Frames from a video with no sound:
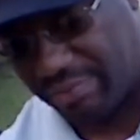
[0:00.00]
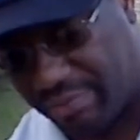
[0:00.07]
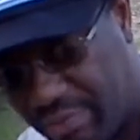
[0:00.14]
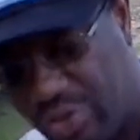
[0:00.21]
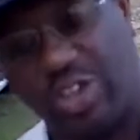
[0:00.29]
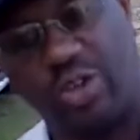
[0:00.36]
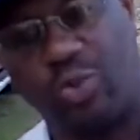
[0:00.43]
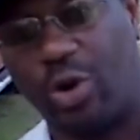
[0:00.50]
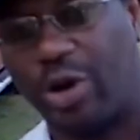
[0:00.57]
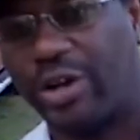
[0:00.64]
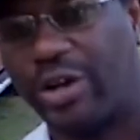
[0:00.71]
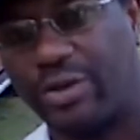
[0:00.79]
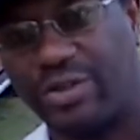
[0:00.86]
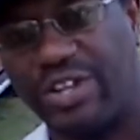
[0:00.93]
You can work
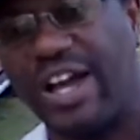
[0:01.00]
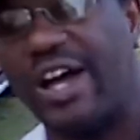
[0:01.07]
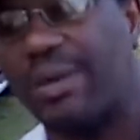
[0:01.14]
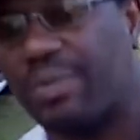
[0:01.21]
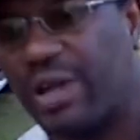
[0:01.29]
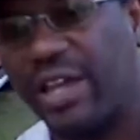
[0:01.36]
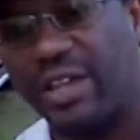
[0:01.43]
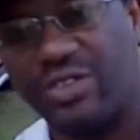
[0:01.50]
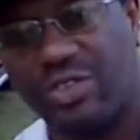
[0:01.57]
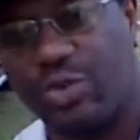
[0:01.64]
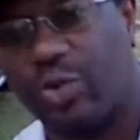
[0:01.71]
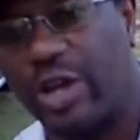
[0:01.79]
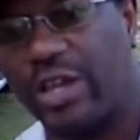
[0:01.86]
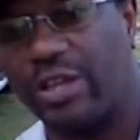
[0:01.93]
it on top like it's a
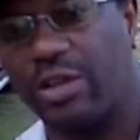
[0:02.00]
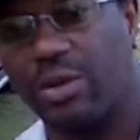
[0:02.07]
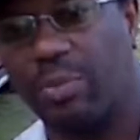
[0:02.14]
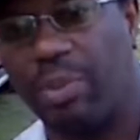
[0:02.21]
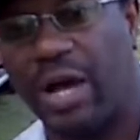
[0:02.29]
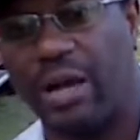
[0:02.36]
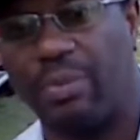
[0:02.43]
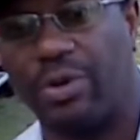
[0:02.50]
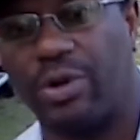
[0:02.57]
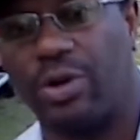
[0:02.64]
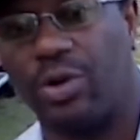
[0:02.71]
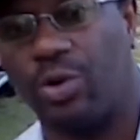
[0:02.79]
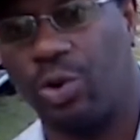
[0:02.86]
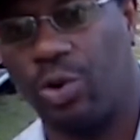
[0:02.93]
regular popper,
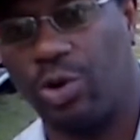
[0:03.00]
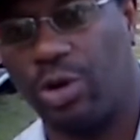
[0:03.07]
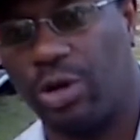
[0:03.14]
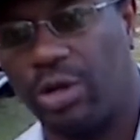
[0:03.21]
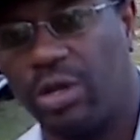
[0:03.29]
or